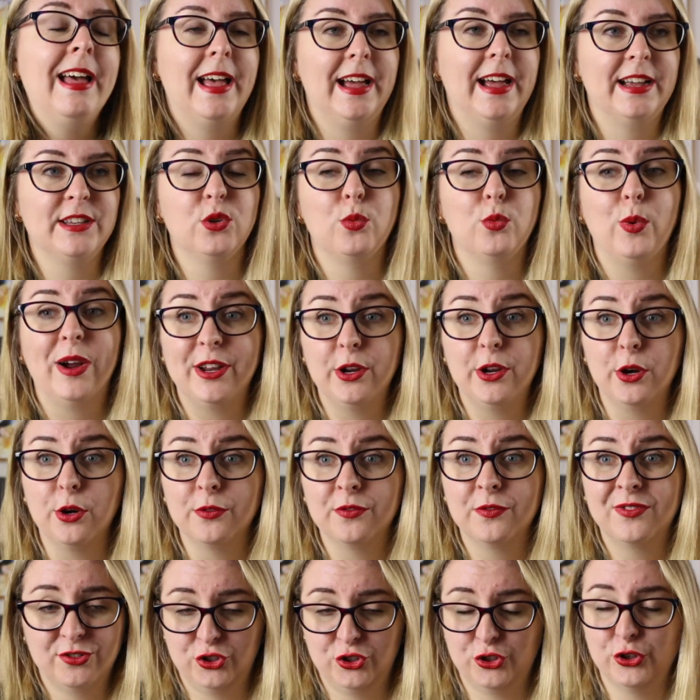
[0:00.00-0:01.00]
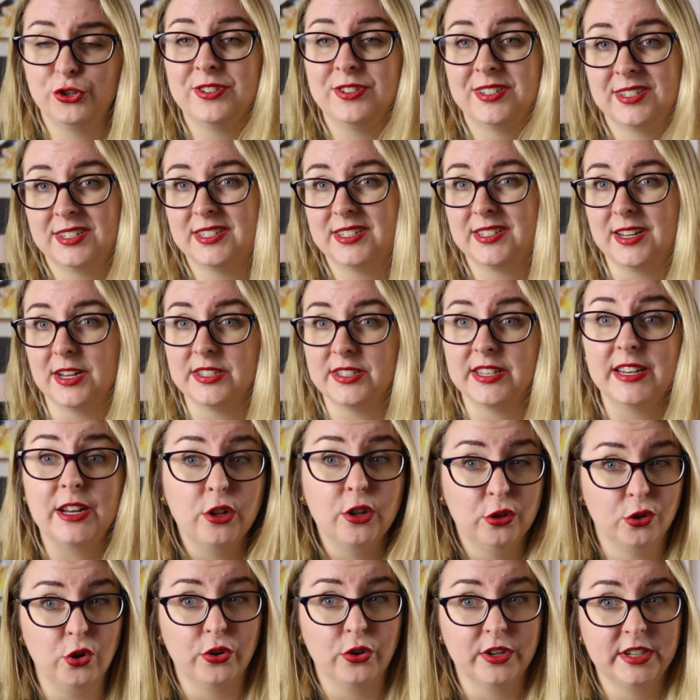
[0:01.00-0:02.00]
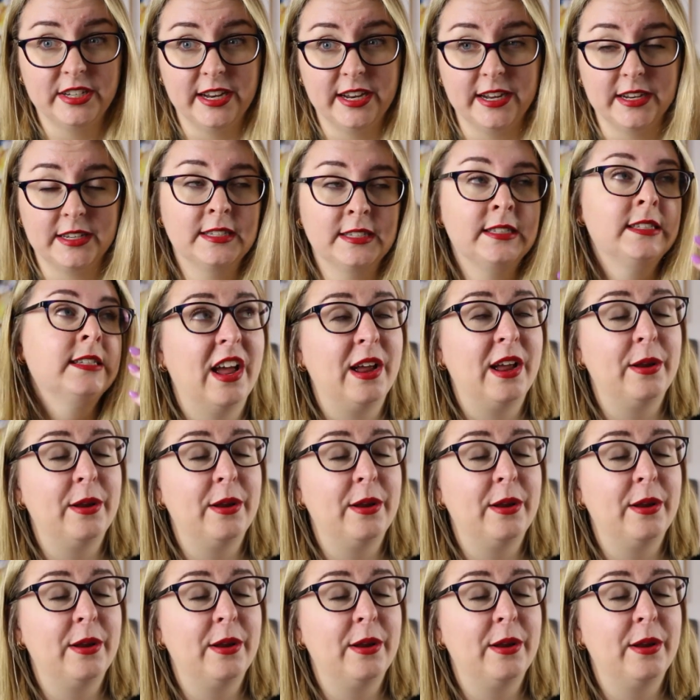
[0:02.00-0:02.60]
as a way of students discussing longer texts.